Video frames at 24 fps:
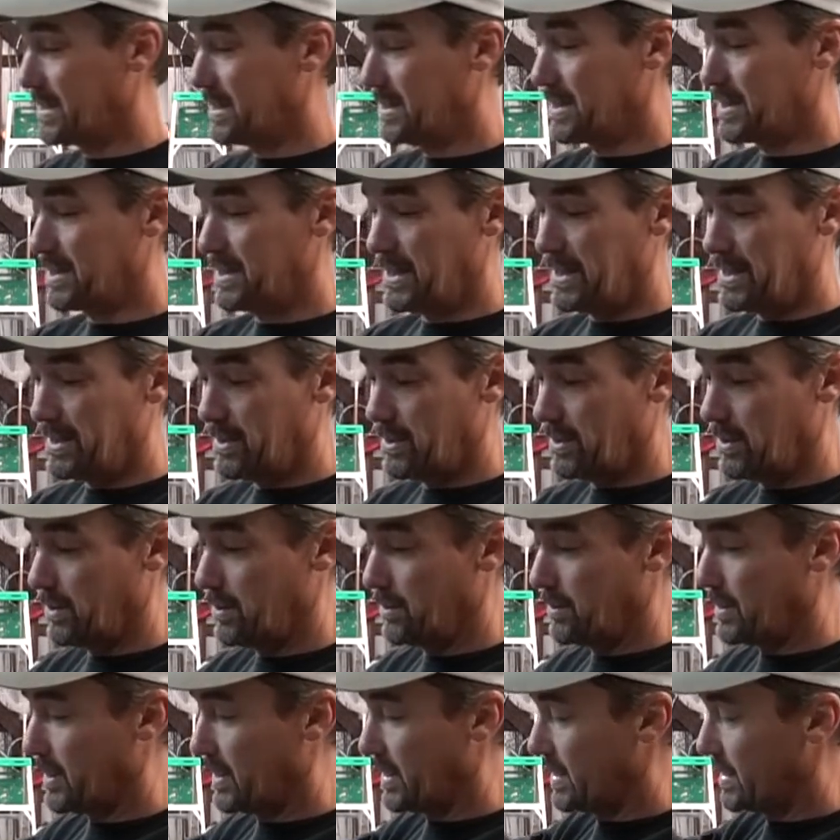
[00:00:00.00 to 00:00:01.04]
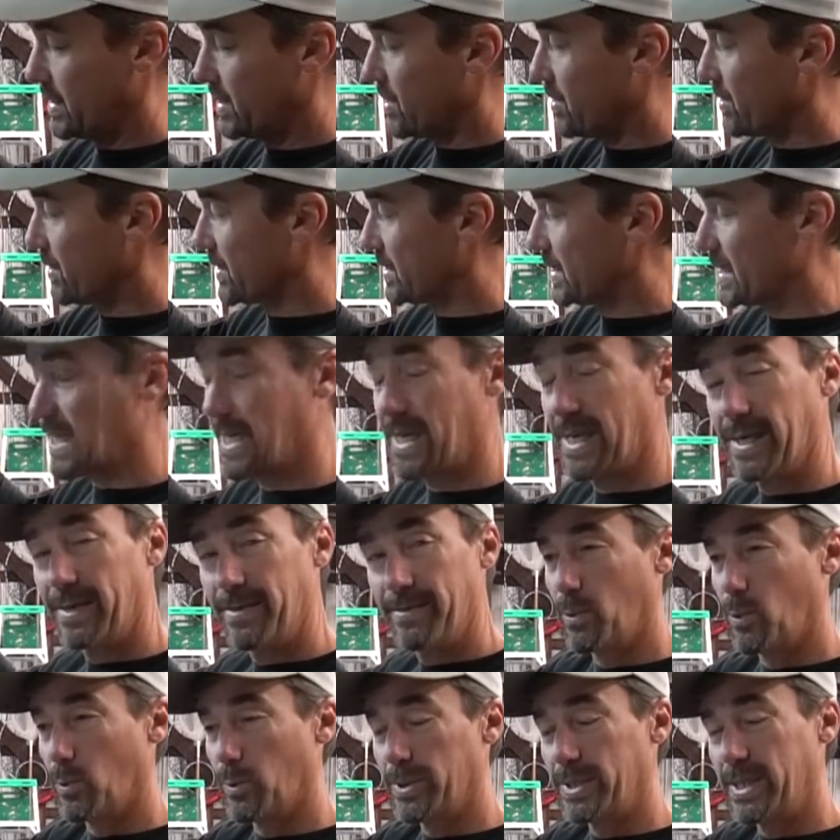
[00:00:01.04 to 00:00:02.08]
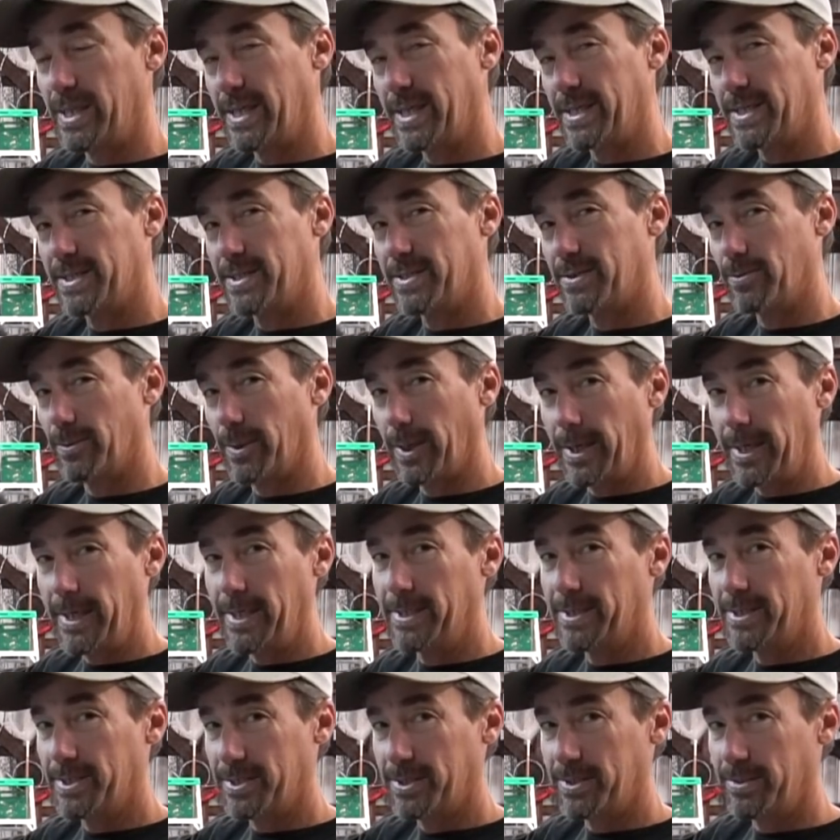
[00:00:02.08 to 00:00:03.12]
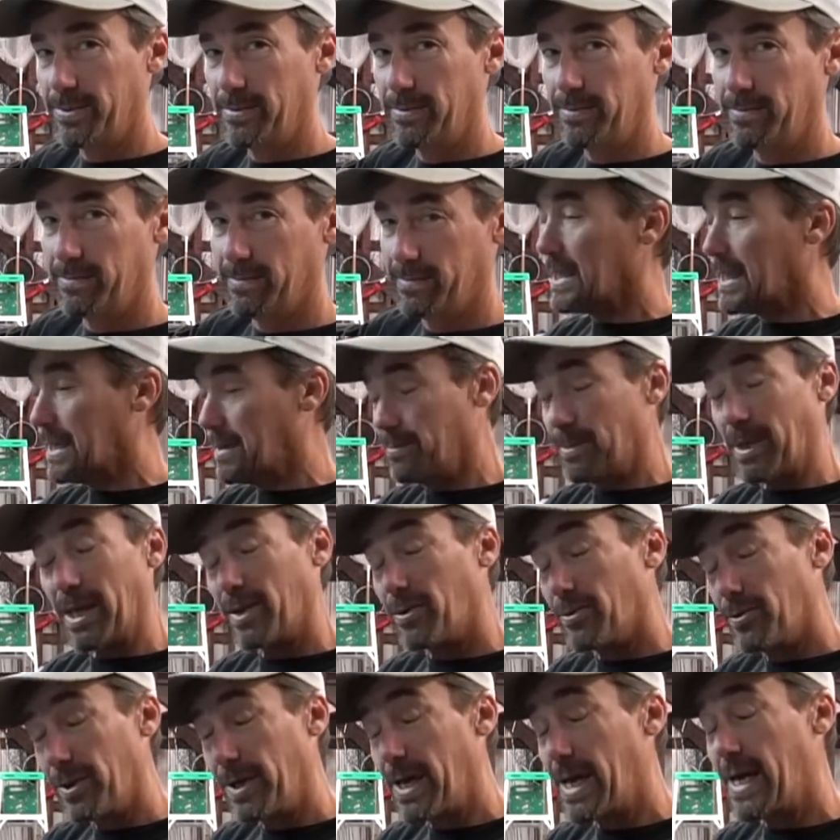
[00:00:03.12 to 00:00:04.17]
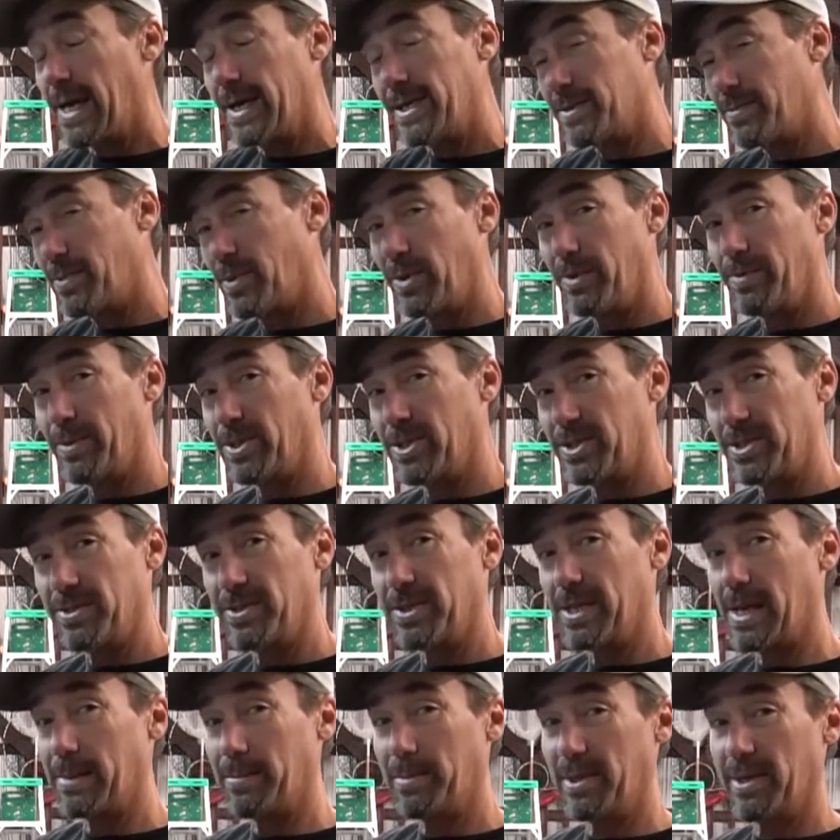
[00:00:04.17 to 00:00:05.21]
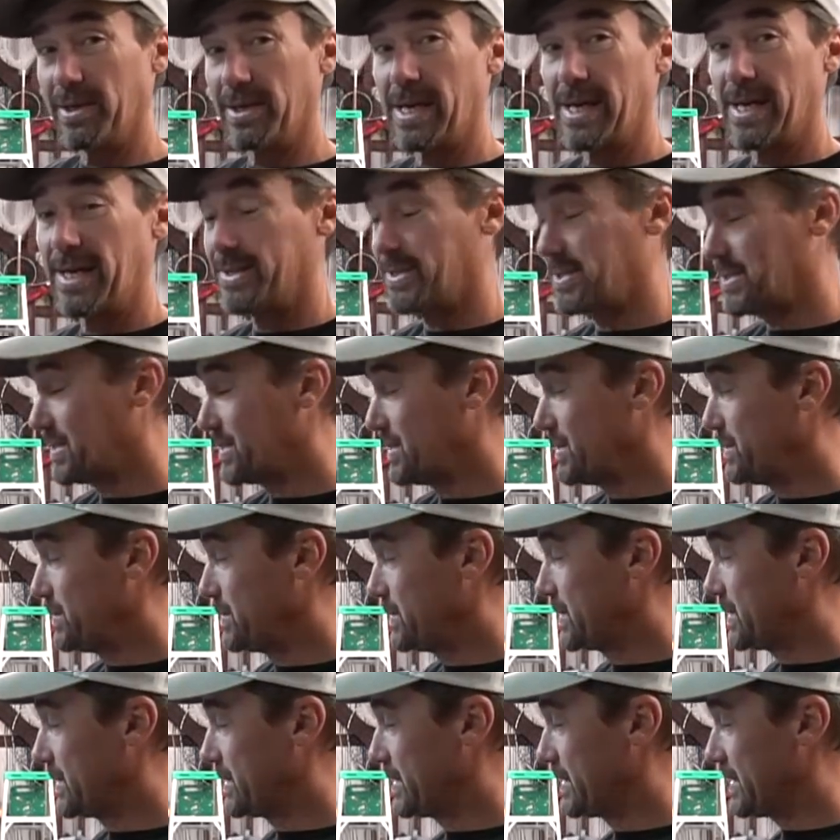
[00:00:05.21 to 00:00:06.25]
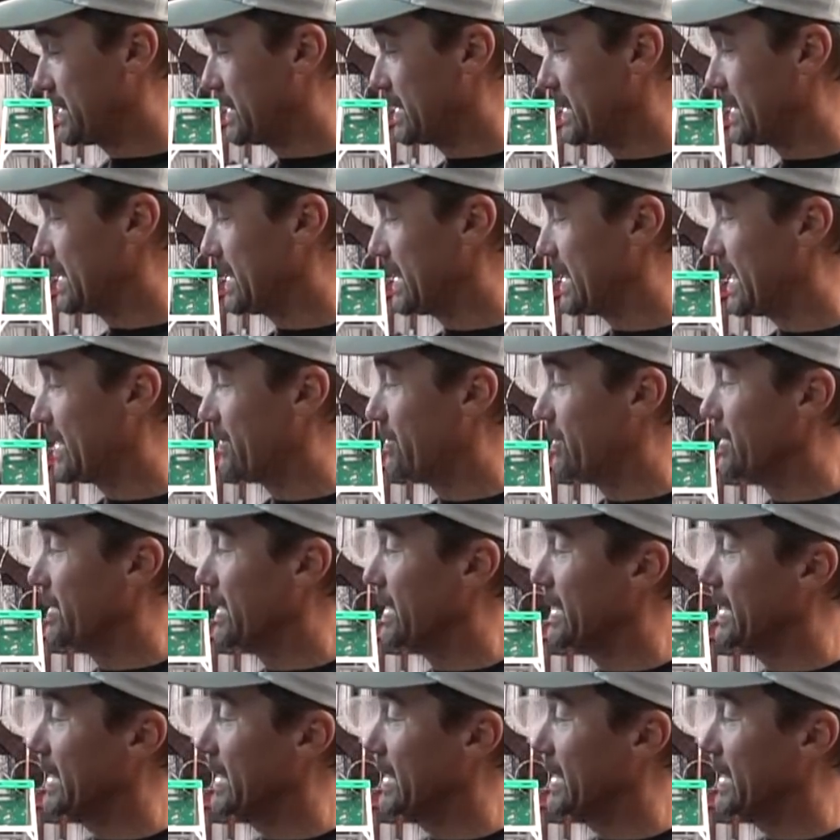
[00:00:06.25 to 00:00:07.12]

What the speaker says: is the new Kayak Gore-Tex Radius suit. I'm not gonna lie, it's pretty much their top of the line suit. I really